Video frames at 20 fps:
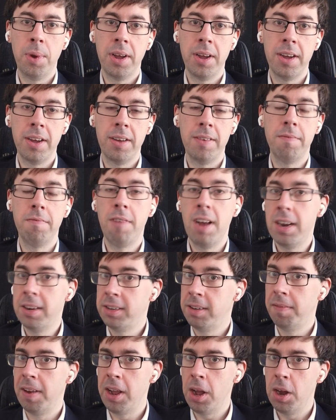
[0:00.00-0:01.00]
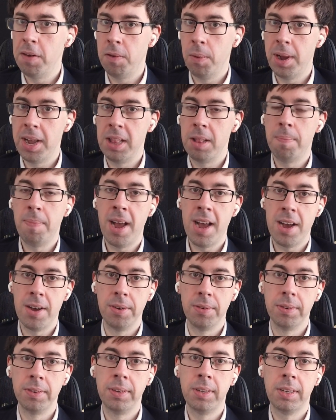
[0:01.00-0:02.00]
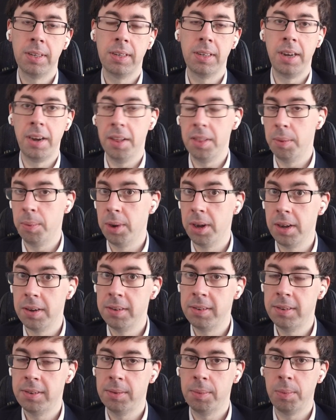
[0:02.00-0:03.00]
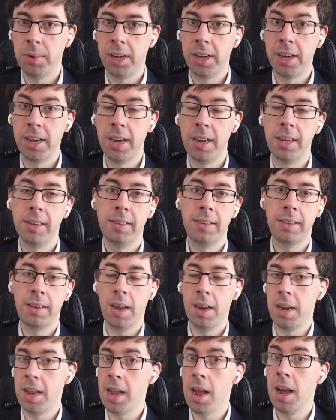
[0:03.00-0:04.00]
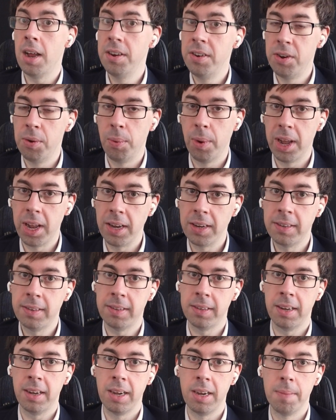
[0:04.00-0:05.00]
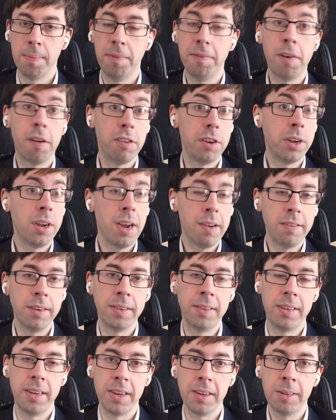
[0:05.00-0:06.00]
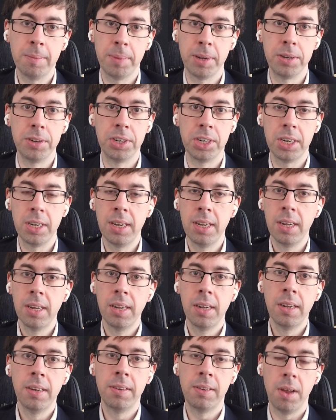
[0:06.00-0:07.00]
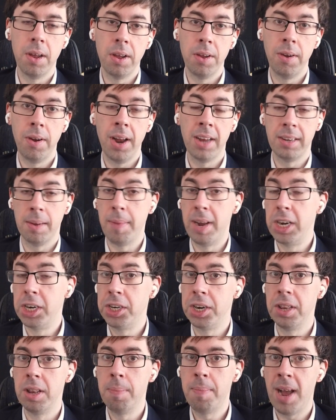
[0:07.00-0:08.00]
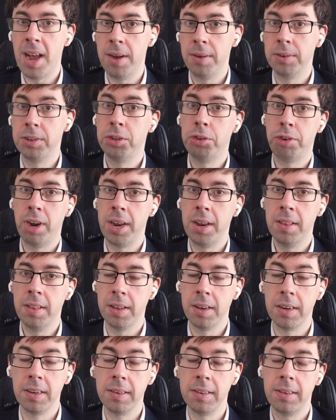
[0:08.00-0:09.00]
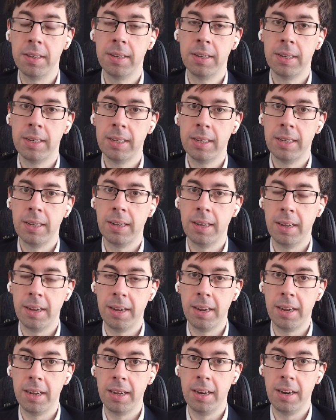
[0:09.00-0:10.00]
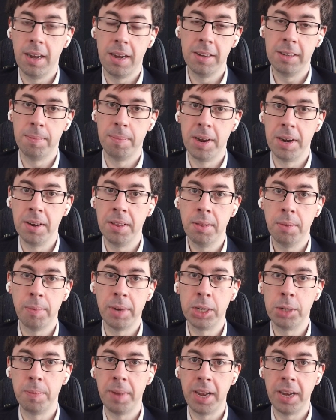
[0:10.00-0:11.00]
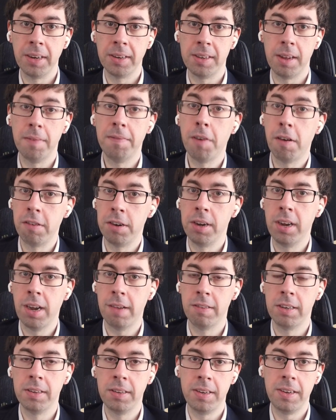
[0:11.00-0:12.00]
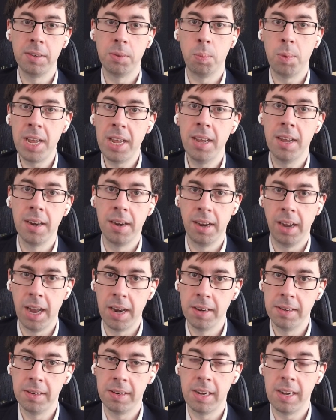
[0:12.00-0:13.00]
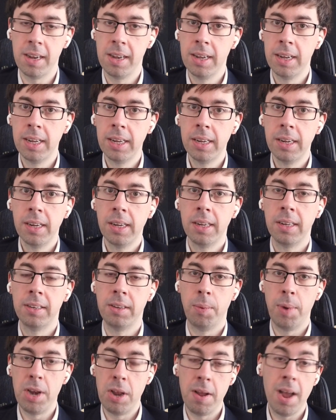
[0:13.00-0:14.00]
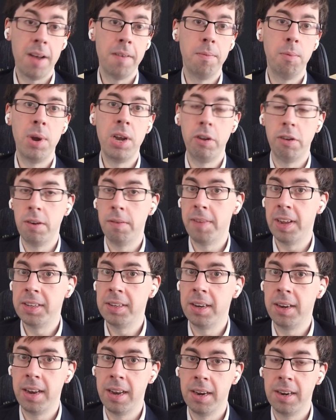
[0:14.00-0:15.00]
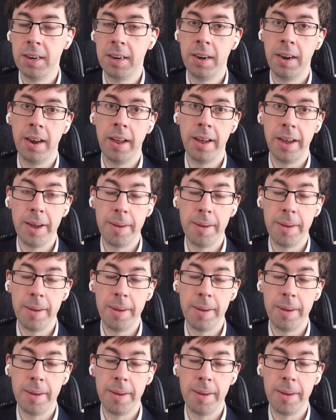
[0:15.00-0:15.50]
we're relatively overweight the pound. In other words, we're slightly underweight foreign currency exposure. So as I mentioned, the pound strengthened last month, which means that foreign currencies weakened against it. So when you're invested in